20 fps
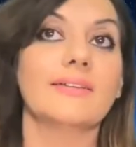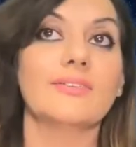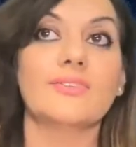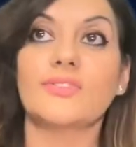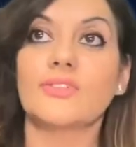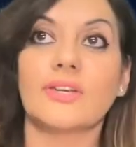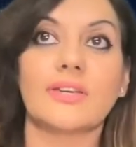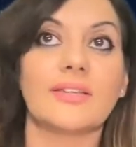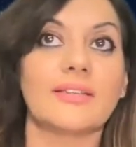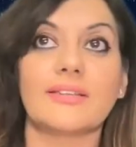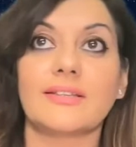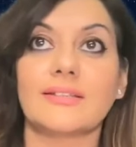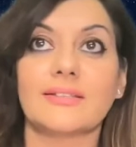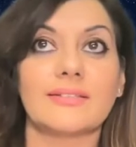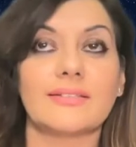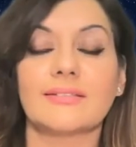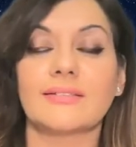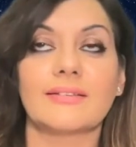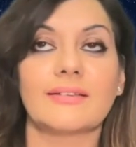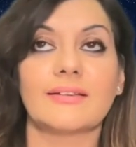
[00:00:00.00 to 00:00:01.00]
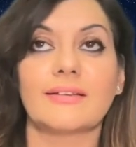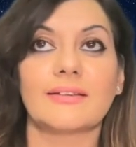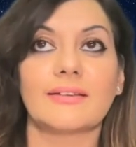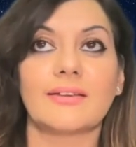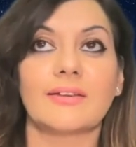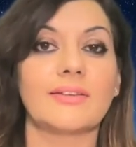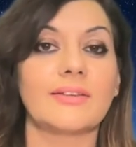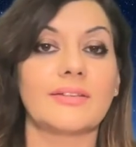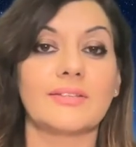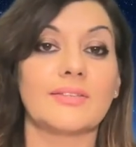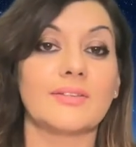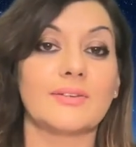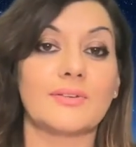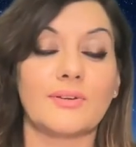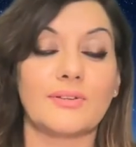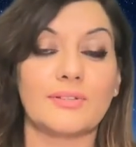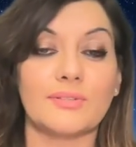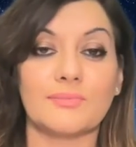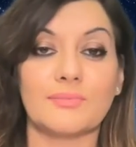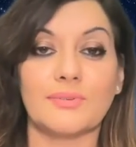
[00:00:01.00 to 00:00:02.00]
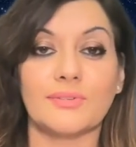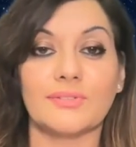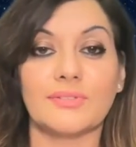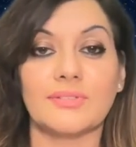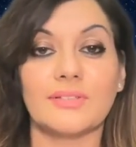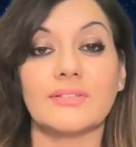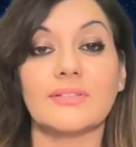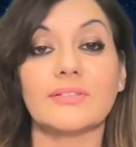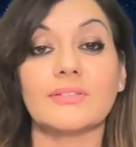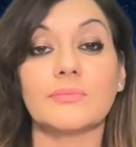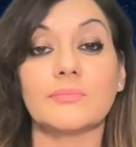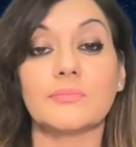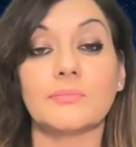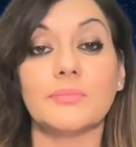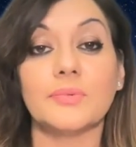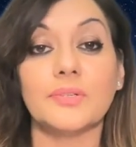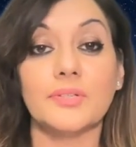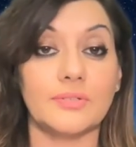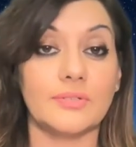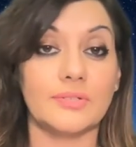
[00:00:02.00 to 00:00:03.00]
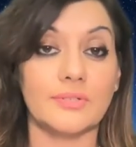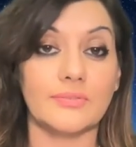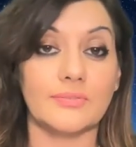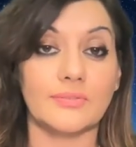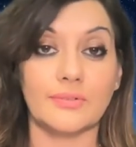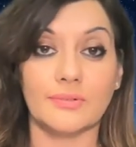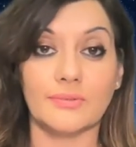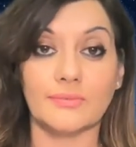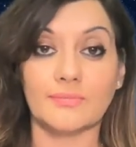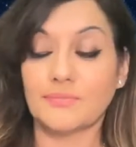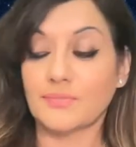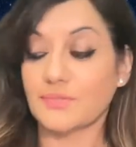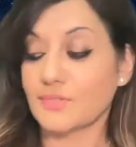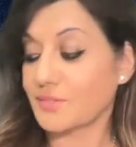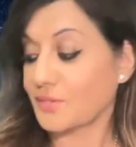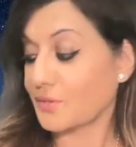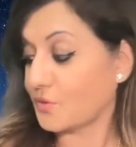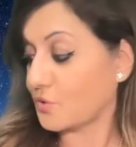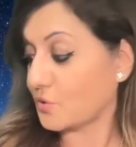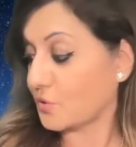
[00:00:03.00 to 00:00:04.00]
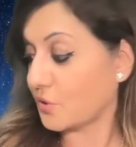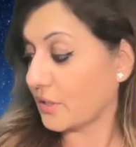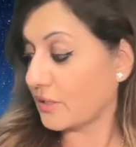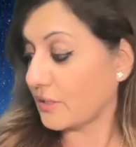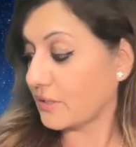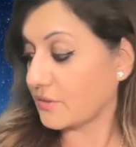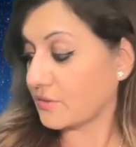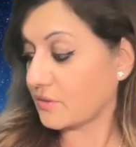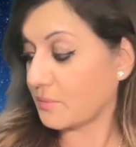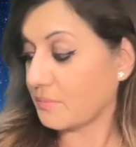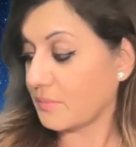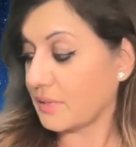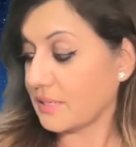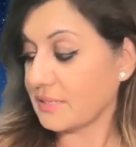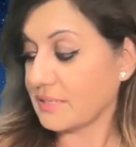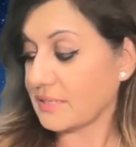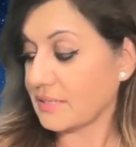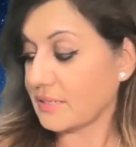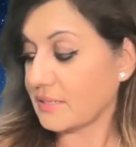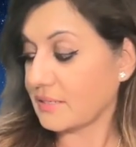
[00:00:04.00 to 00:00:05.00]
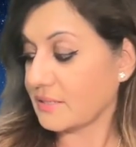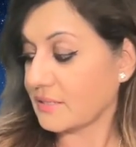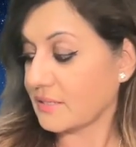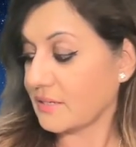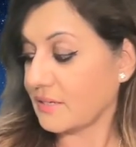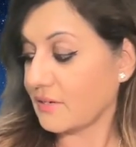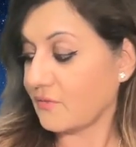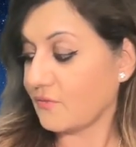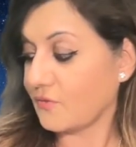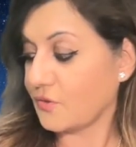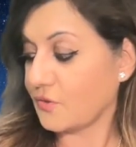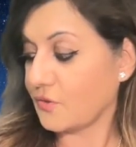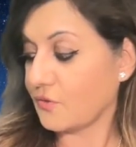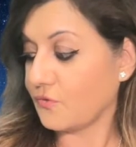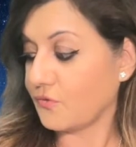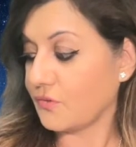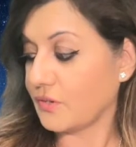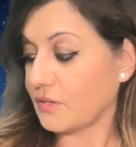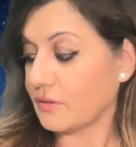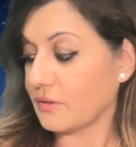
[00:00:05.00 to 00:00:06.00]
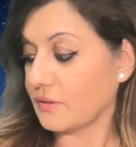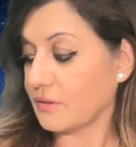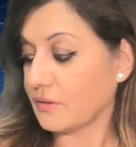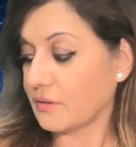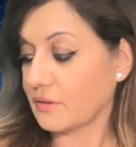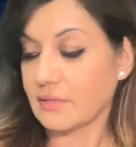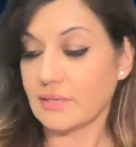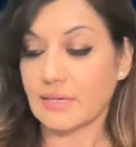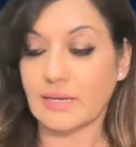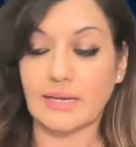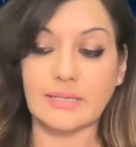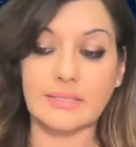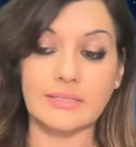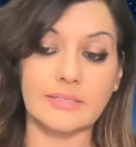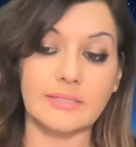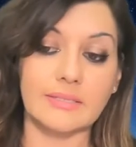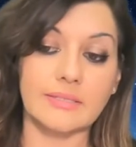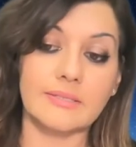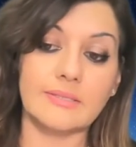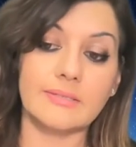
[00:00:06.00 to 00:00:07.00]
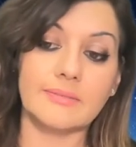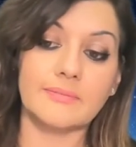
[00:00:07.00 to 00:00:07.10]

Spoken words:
journeys going into the cosmos. They're just beautiful. So join us on Mondays if you feel guided.